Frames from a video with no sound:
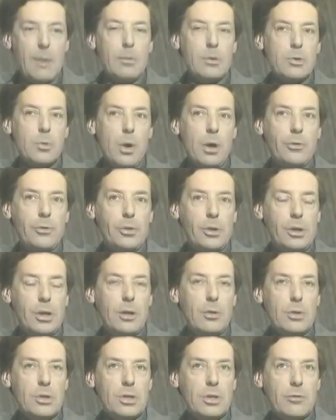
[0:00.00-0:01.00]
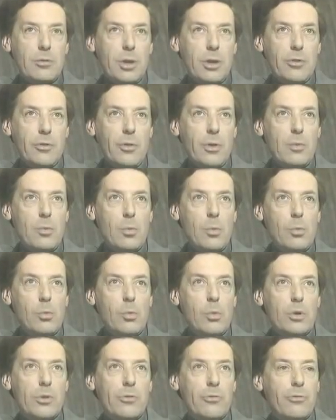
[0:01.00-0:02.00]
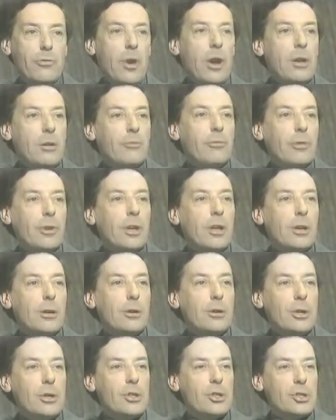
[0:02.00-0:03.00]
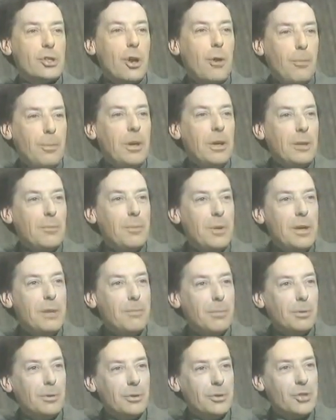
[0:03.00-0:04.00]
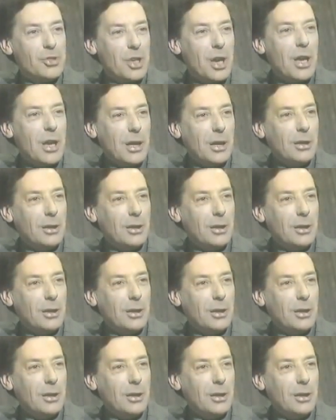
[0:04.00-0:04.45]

was what linguistic philosophy was frightfully good at stopping people saying,